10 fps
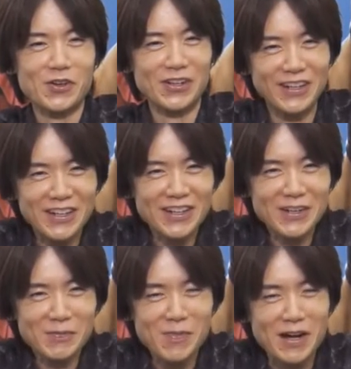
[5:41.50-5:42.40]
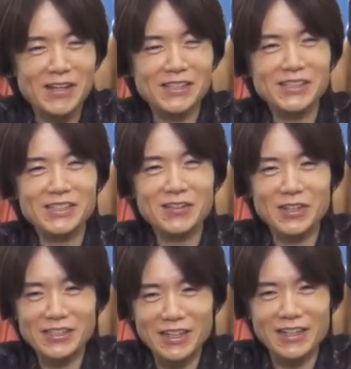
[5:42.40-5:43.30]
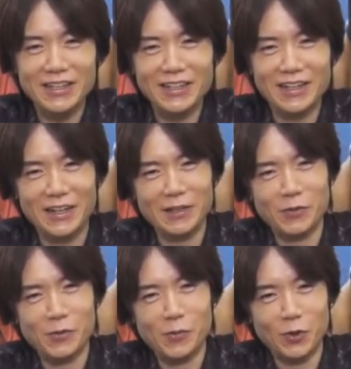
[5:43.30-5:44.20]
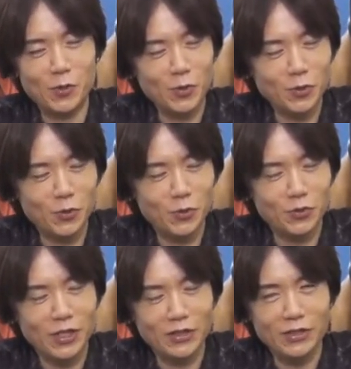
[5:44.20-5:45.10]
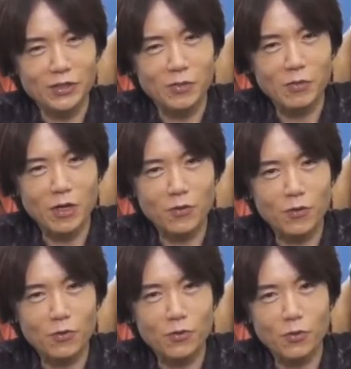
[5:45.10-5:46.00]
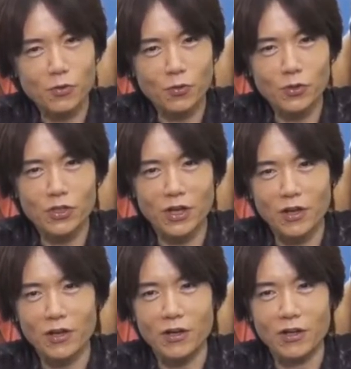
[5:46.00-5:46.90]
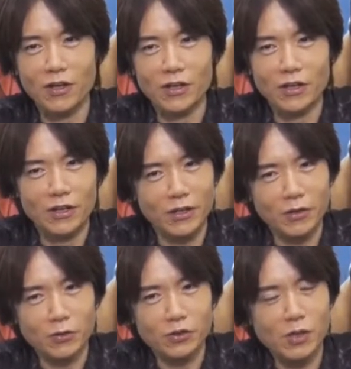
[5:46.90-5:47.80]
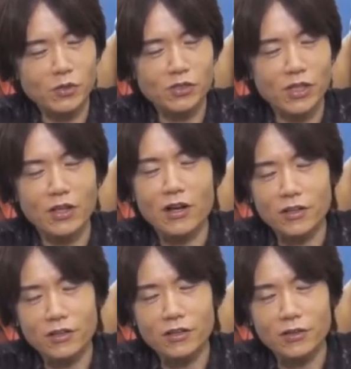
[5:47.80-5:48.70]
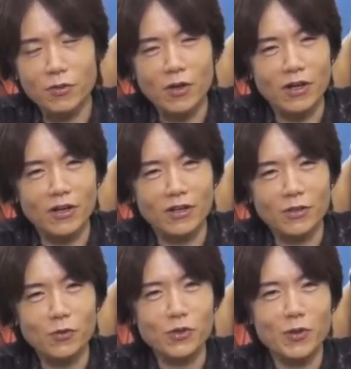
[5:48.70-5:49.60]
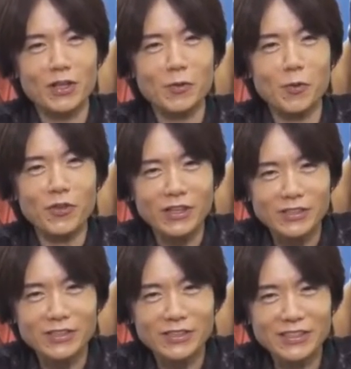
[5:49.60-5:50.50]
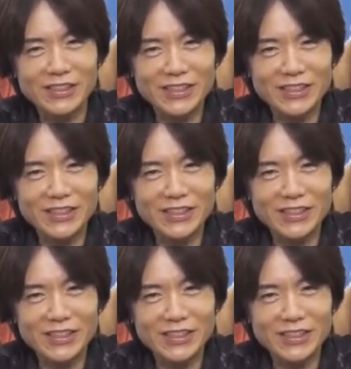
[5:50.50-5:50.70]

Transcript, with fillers: But there's nothing to worry about. When we released the original Nintendo sixty-four version of Super Smash Brothers, I was often asked, who is Samus?